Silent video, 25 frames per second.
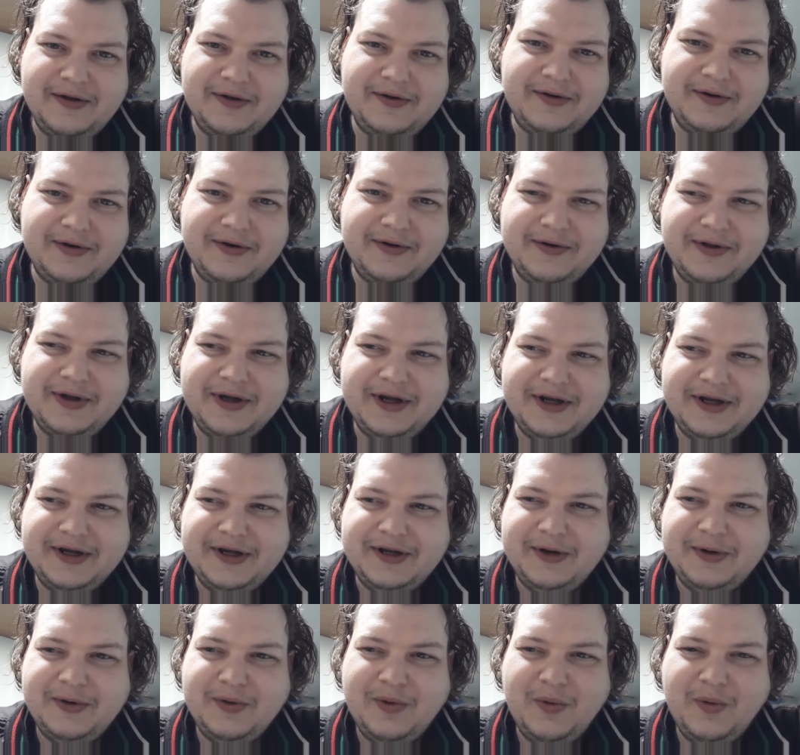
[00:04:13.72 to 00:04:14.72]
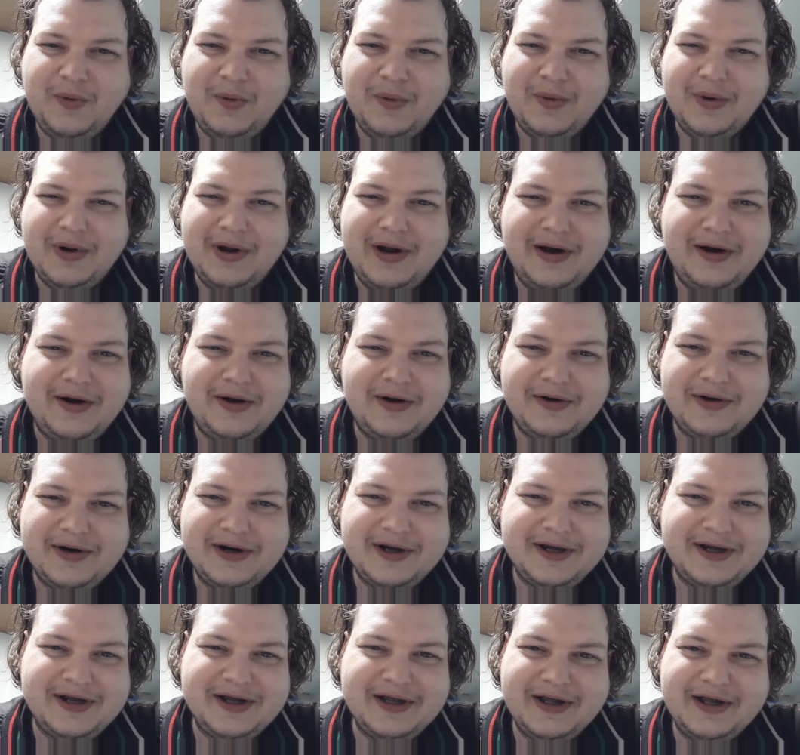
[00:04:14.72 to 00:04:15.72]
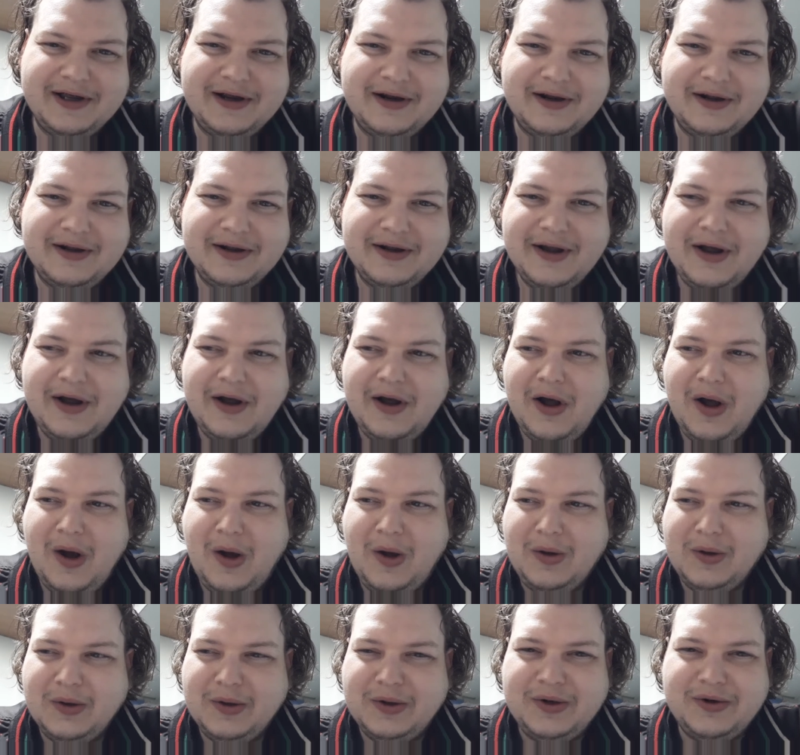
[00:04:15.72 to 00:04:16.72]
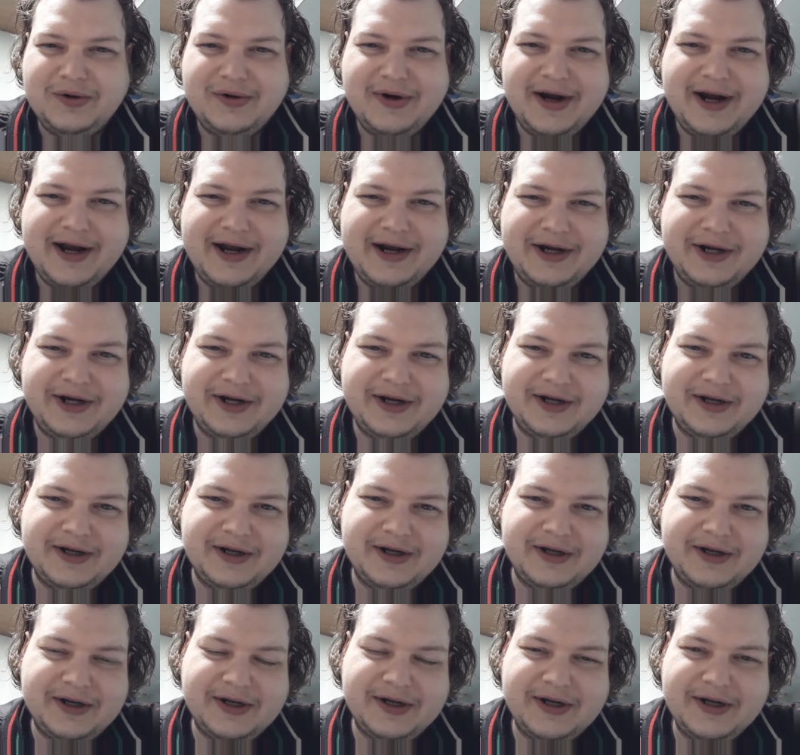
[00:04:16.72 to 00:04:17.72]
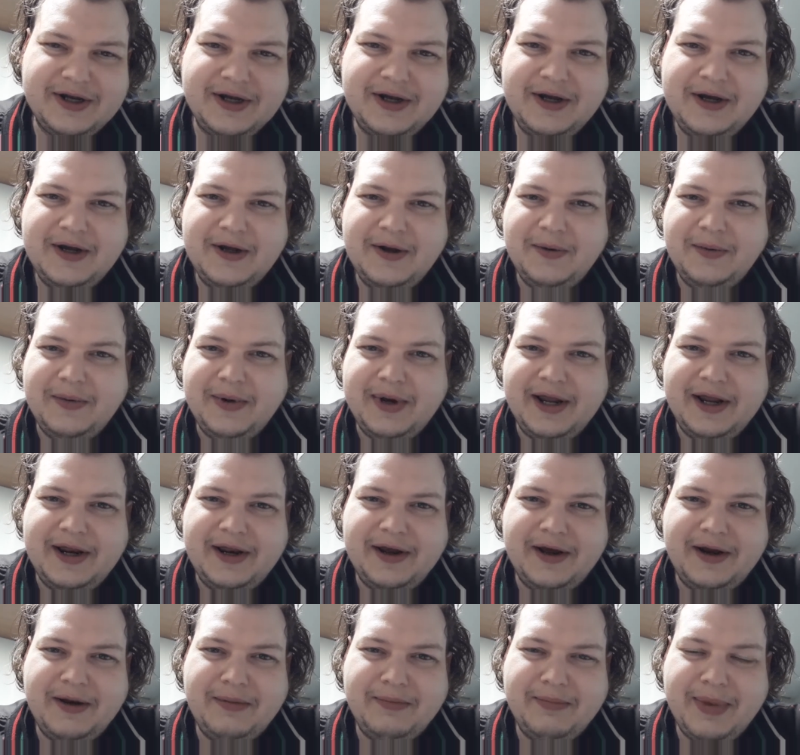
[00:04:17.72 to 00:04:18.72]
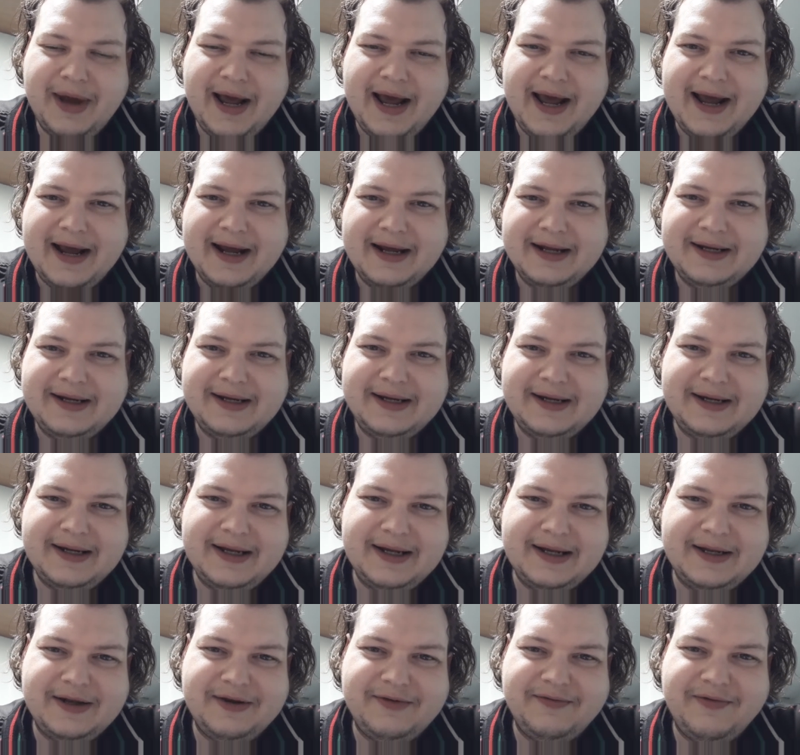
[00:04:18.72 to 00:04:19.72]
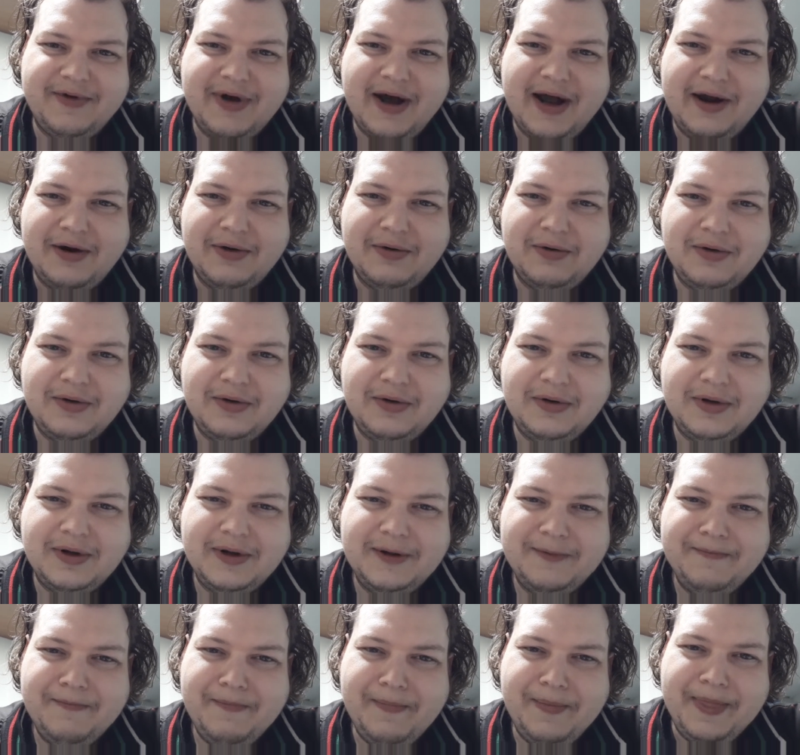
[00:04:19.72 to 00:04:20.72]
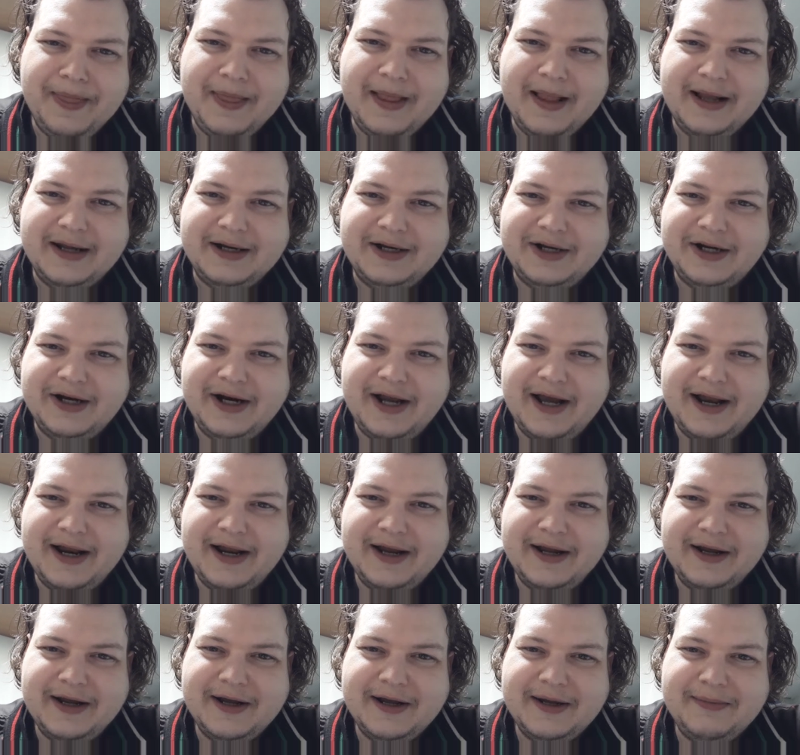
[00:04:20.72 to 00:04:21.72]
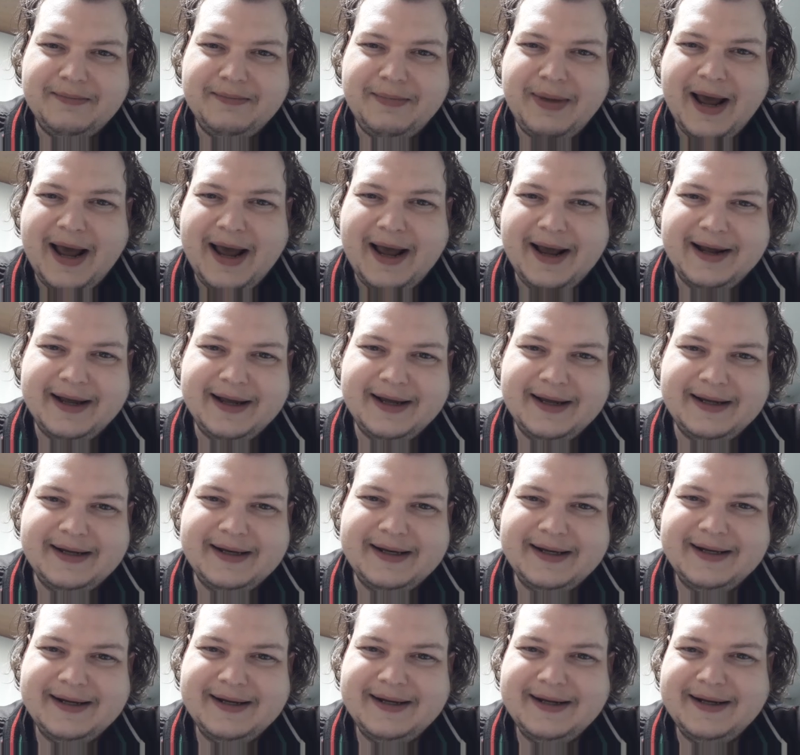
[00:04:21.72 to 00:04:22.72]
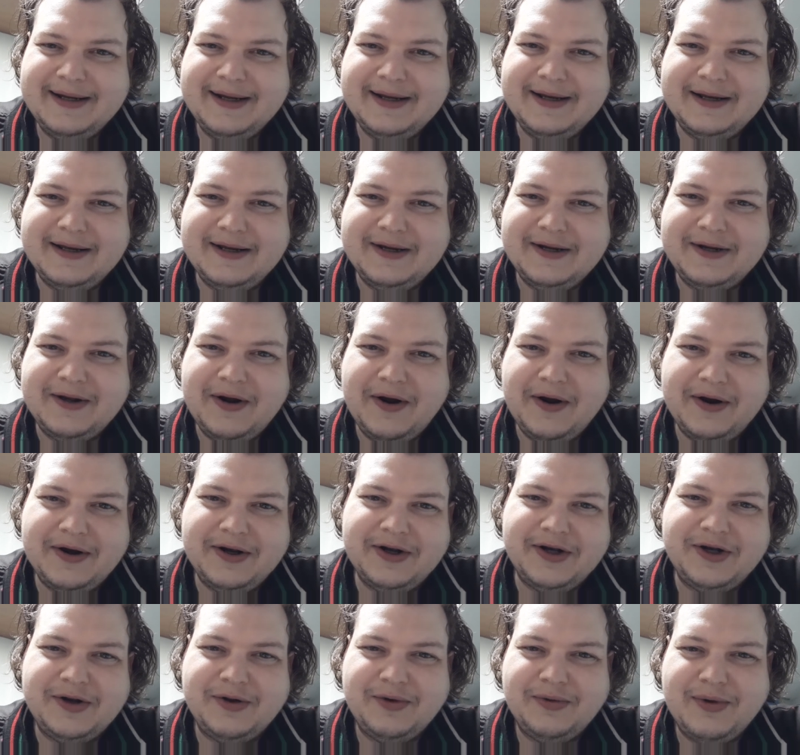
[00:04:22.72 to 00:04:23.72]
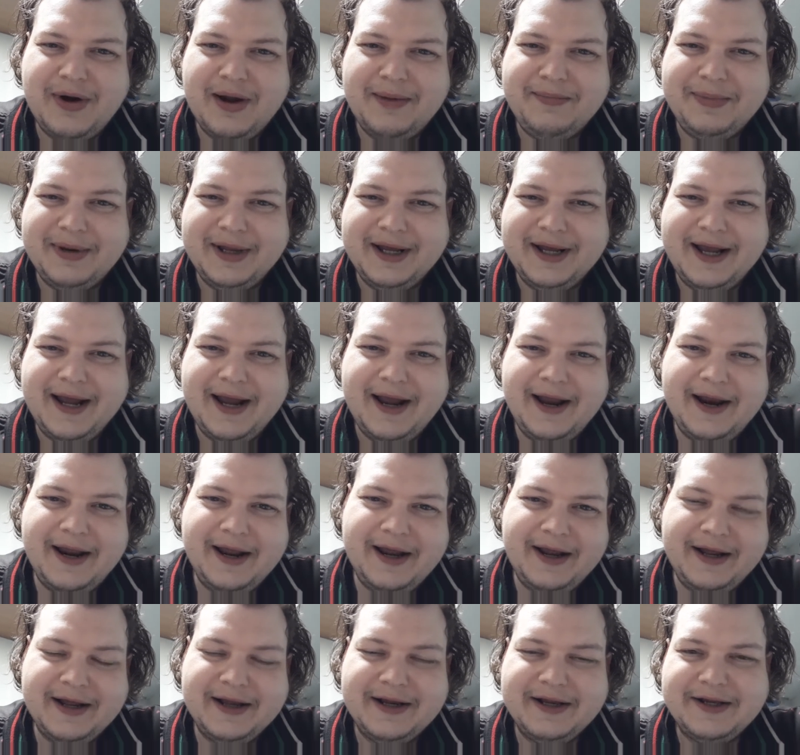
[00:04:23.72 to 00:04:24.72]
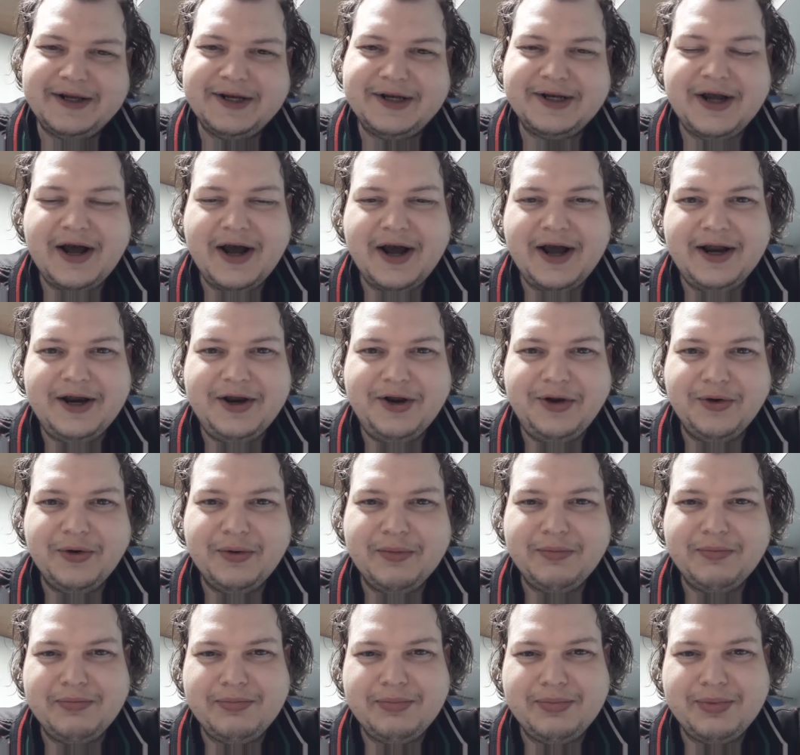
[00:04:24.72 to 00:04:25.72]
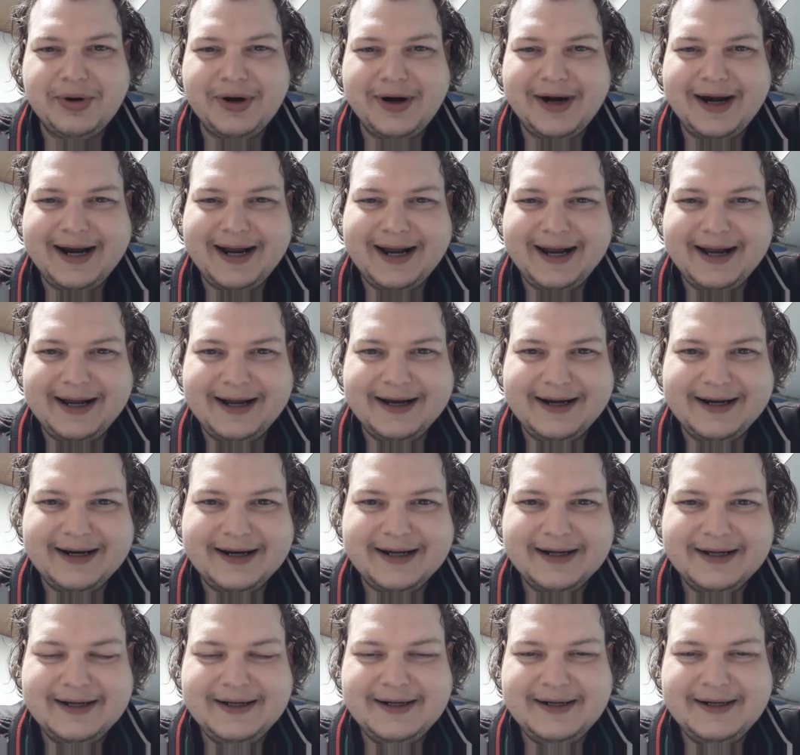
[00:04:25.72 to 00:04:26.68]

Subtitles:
through these wondrous little alterations when it unpacks its viral genetic packet and starts replicating inside your brain.